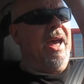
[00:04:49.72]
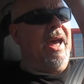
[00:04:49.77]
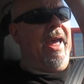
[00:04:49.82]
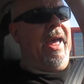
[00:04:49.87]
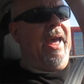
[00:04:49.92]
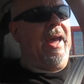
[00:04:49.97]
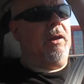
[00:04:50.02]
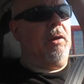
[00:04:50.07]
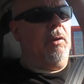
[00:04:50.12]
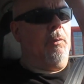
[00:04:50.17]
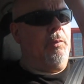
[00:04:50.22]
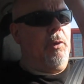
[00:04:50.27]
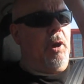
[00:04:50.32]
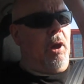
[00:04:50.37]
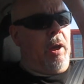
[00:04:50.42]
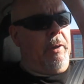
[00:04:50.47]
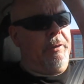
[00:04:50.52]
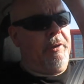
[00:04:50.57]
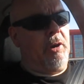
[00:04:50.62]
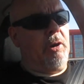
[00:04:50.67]
And
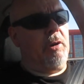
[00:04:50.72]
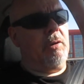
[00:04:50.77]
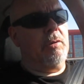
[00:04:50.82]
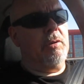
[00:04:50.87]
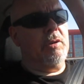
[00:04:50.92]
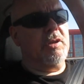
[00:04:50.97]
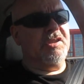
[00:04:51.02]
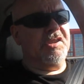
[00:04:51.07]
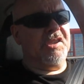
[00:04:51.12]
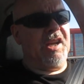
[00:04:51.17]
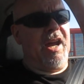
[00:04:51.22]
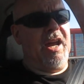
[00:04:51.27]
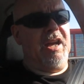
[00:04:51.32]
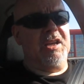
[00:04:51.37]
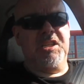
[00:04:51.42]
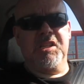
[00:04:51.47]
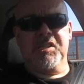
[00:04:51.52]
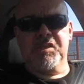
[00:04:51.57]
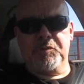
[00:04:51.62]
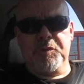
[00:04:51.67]
other
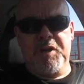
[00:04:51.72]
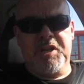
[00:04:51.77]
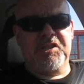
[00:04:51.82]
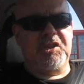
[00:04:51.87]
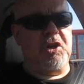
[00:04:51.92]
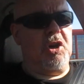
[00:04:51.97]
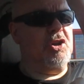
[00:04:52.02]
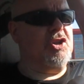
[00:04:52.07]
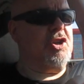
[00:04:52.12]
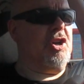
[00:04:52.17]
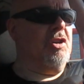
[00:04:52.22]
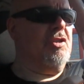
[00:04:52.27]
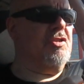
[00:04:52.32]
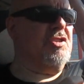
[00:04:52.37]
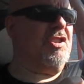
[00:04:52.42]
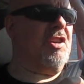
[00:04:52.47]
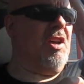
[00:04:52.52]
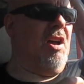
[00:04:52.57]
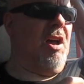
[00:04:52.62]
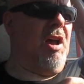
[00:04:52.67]
scientists,
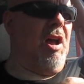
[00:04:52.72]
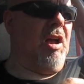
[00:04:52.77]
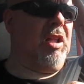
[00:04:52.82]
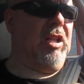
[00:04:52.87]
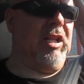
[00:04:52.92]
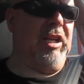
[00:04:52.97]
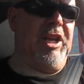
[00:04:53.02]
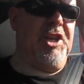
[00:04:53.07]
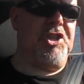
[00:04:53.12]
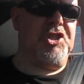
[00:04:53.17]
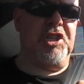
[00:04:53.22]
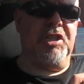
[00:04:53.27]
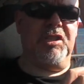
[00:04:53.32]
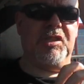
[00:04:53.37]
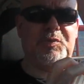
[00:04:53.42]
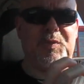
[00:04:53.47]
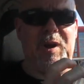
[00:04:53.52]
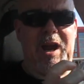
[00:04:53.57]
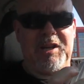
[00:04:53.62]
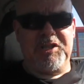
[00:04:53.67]
researchers,
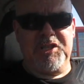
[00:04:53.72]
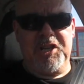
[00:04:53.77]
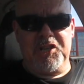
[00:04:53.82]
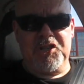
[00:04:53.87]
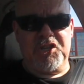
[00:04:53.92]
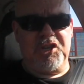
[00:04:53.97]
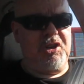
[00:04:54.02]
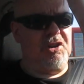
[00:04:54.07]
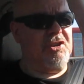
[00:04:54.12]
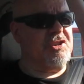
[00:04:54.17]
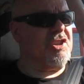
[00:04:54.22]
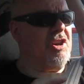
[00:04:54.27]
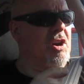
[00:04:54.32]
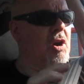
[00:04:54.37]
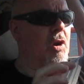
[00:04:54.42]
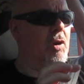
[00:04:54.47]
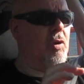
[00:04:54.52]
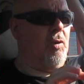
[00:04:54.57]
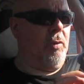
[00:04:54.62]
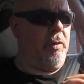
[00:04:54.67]
clinicians, practitioners
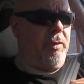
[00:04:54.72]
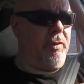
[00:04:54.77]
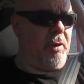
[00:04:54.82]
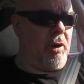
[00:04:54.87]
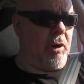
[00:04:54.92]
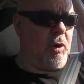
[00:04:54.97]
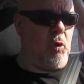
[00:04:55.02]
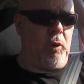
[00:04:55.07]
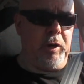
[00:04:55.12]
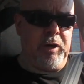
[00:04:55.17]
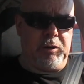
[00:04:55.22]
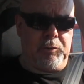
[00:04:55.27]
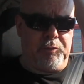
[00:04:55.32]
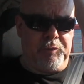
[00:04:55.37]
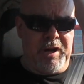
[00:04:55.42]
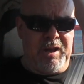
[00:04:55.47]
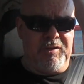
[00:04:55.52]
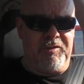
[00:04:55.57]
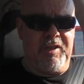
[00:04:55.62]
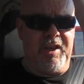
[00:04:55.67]
are going to
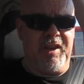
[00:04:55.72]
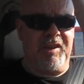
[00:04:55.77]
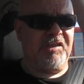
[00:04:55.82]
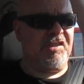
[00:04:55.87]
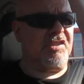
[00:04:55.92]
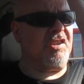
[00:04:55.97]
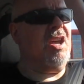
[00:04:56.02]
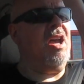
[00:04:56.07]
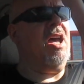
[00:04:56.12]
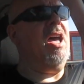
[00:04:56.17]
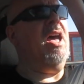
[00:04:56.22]
read this,